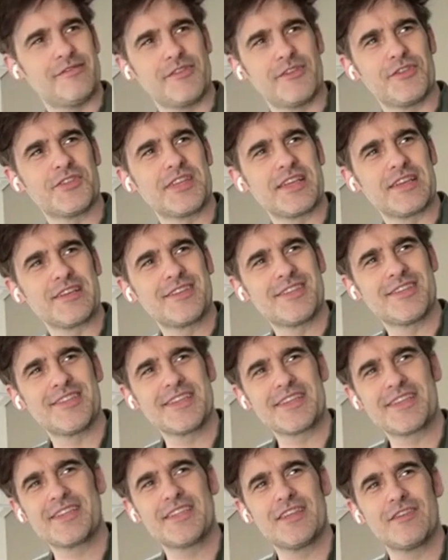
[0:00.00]
there's like
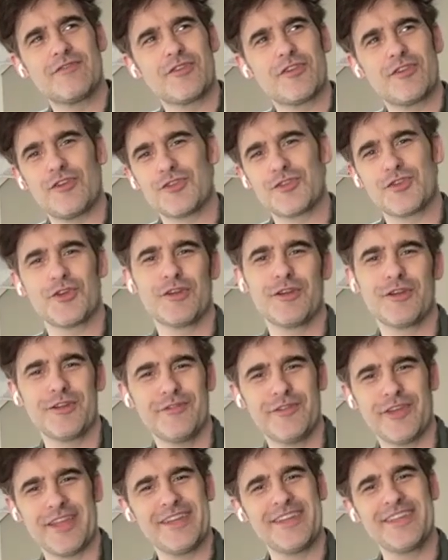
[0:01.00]
6 different
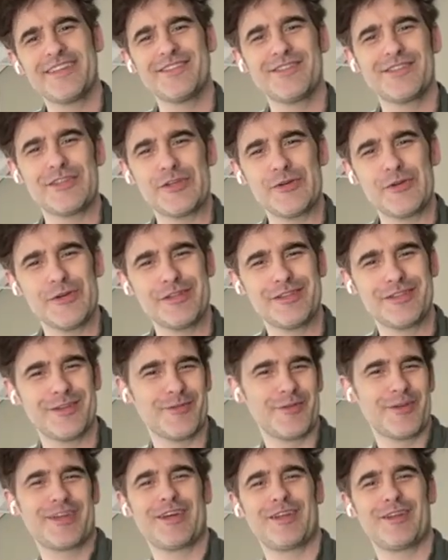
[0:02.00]
alternative endings to it
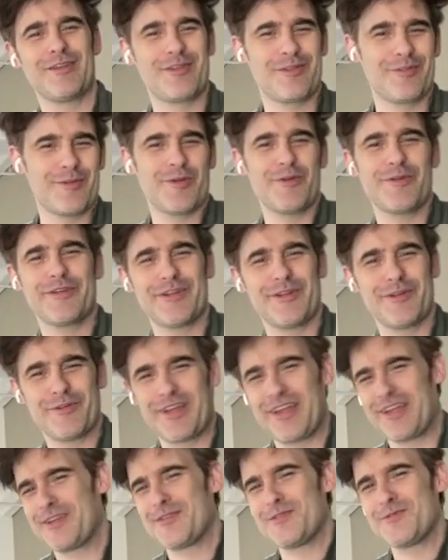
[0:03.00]
that we kind of throw in at
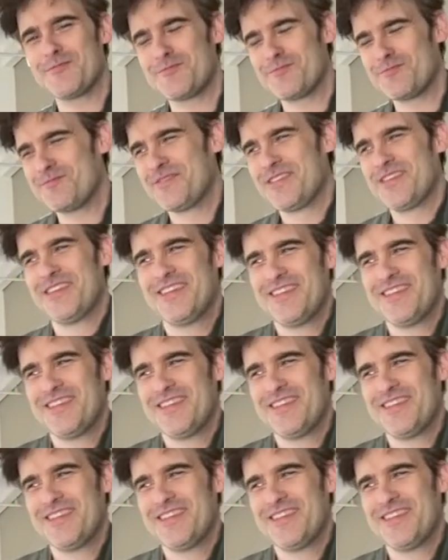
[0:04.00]
random,